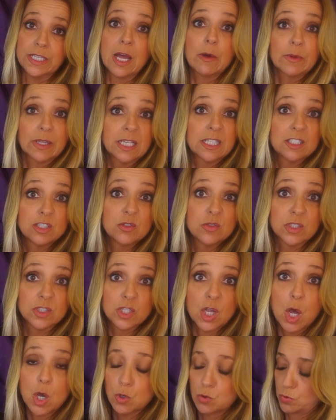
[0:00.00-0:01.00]
Now we gotta do the
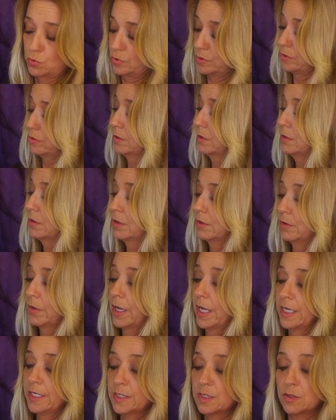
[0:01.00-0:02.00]
toes,
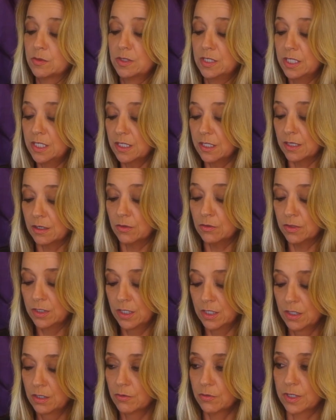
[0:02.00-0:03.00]
okay? So now,
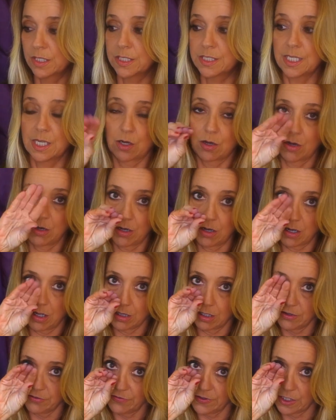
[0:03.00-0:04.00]
we're gonna take
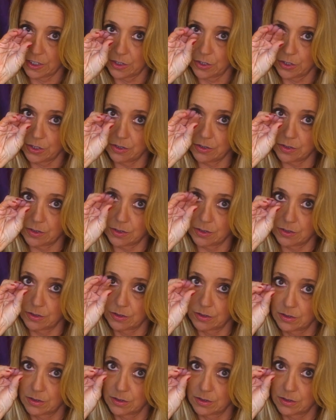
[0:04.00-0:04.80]
all our fingers.